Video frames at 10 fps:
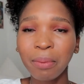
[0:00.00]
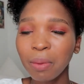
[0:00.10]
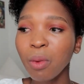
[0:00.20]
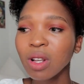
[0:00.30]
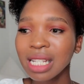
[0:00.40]

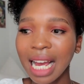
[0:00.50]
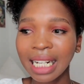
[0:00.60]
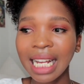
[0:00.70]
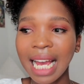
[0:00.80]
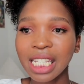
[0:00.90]
Most
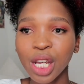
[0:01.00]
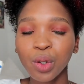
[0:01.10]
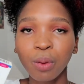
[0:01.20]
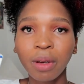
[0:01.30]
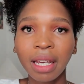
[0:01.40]
likely I
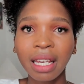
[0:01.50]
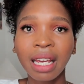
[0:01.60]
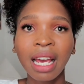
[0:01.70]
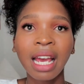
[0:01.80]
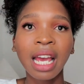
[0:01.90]
tend to
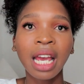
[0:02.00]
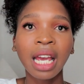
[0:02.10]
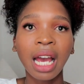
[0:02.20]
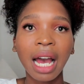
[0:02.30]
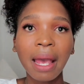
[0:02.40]
be
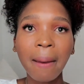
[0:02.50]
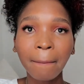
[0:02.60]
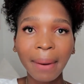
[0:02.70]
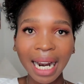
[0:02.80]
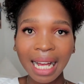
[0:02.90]

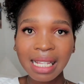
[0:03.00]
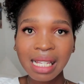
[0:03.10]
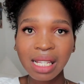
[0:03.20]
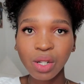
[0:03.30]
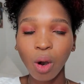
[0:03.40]

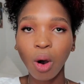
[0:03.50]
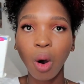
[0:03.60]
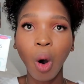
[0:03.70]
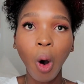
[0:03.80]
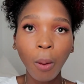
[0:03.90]
imbalanced
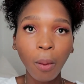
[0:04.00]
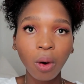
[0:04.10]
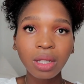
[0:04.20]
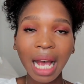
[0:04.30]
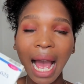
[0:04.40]

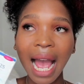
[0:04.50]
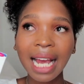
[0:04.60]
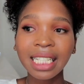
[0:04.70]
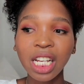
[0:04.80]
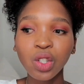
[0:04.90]
hormones.
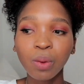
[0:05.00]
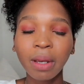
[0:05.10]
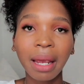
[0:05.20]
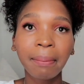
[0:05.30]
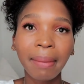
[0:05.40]
I tend to
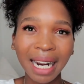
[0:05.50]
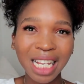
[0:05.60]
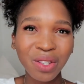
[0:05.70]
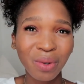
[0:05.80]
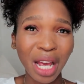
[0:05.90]
be
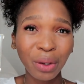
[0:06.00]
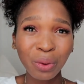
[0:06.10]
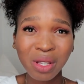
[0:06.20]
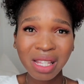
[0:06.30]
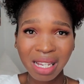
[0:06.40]
imbalanced when I
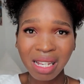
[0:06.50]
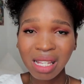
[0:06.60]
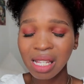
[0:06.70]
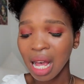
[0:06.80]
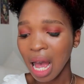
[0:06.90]
use
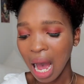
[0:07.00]
this.